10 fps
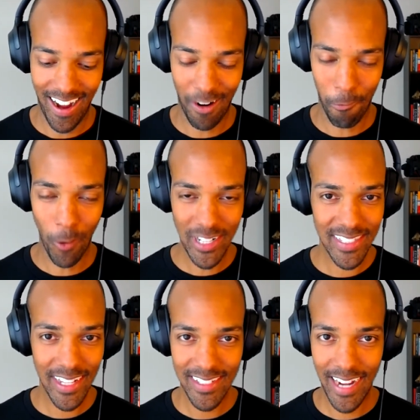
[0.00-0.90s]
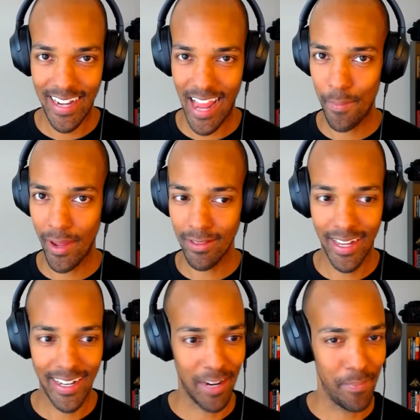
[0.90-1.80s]
What's that dynamic
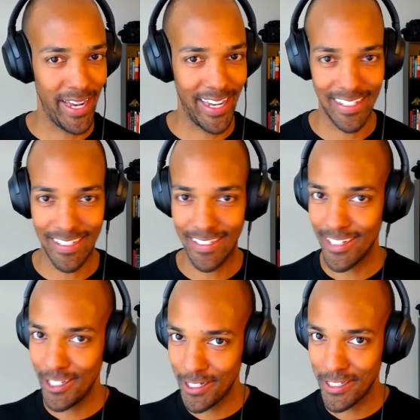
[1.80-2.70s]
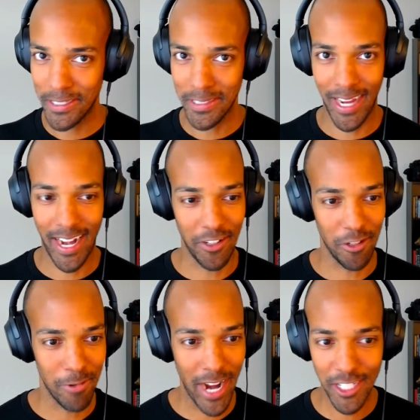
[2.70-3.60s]
like on making decisions, deciding
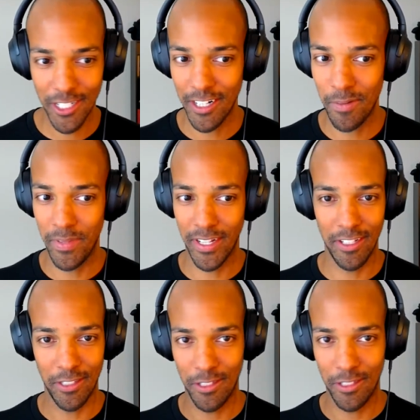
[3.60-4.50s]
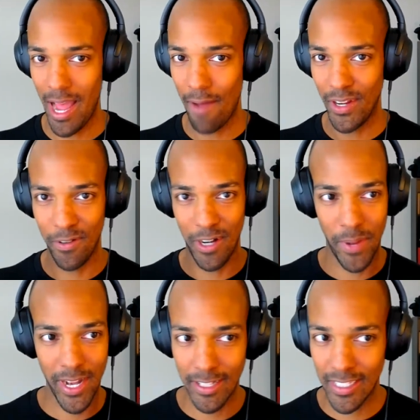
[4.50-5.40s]
direction, because you have different
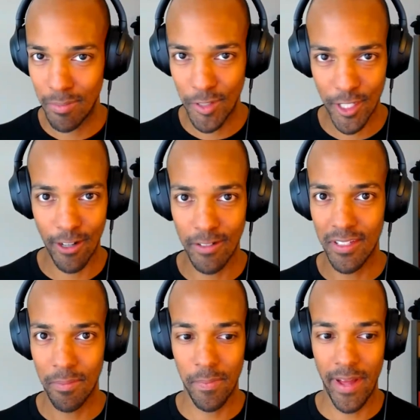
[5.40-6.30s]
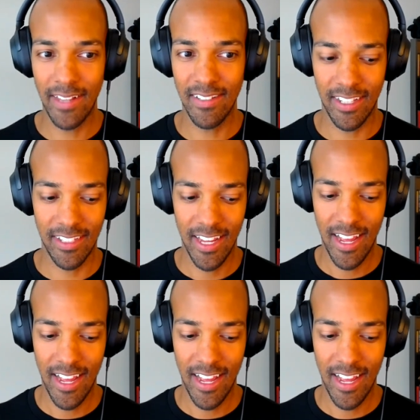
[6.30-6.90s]
opinions, I'm sure, in some capacities.